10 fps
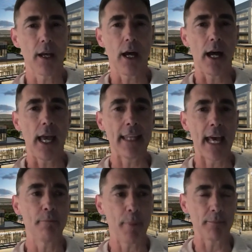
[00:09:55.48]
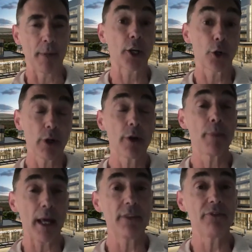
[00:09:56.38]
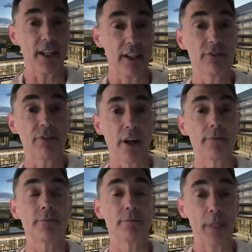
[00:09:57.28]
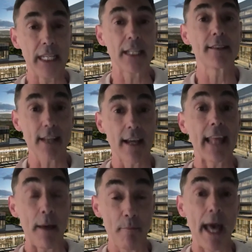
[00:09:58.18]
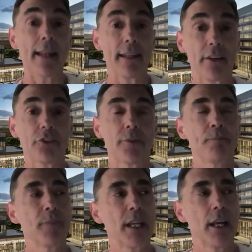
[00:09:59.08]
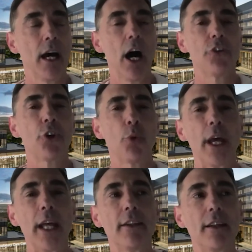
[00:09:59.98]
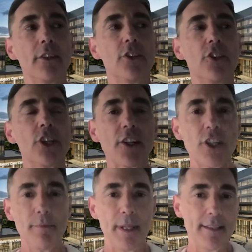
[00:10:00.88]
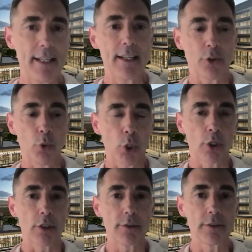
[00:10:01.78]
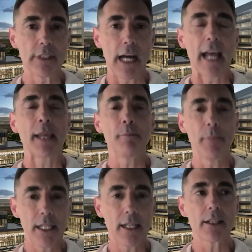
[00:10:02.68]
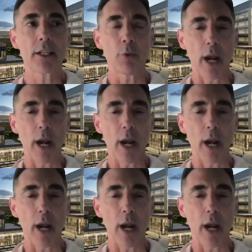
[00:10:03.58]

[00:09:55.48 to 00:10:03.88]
And my career benefited from being inside that madness. So when ChatGPT hit the world, I immediately